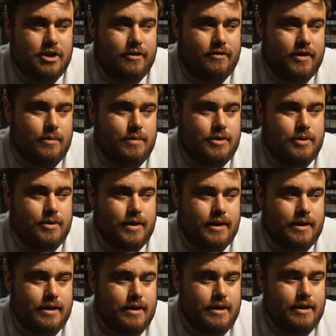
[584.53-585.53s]
Hopefully I'll be
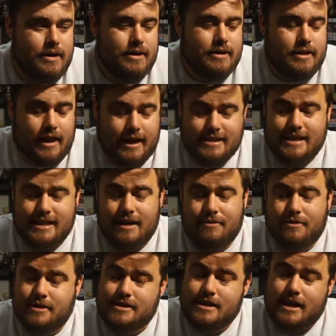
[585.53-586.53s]
doing, like I said,
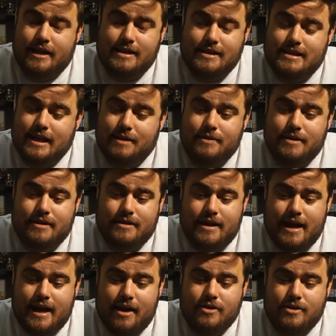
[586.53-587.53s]
I'm going to start this segment
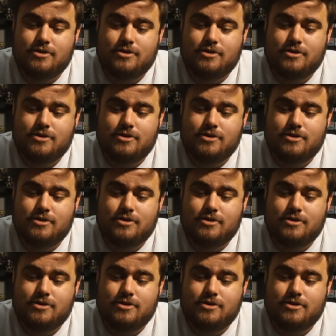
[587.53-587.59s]
now,